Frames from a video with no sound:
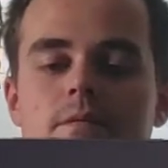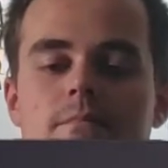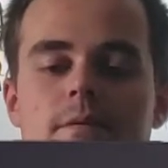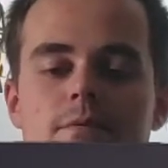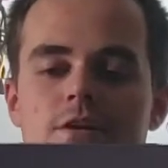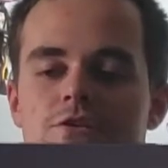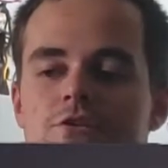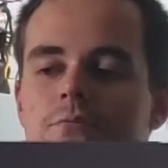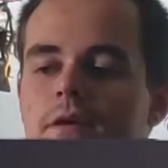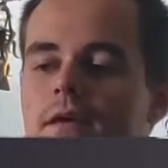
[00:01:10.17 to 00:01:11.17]
I'm pretty
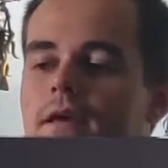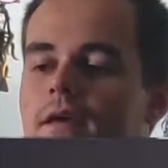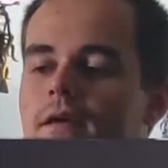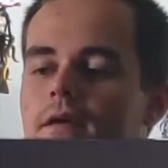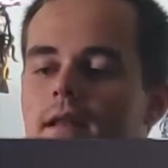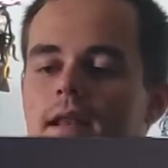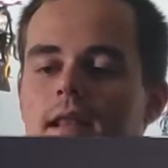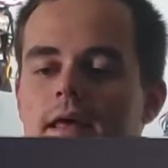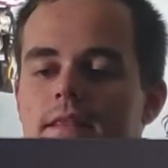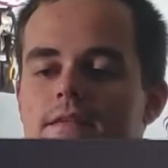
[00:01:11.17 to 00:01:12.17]
sure we
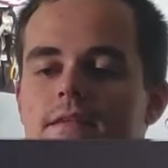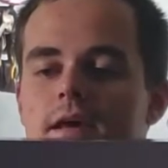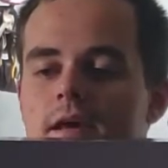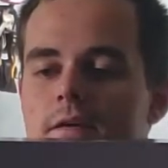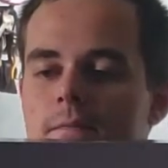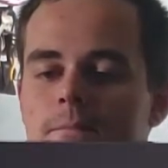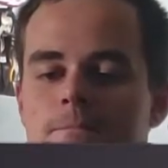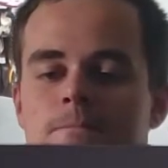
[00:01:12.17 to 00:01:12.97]
lay this down.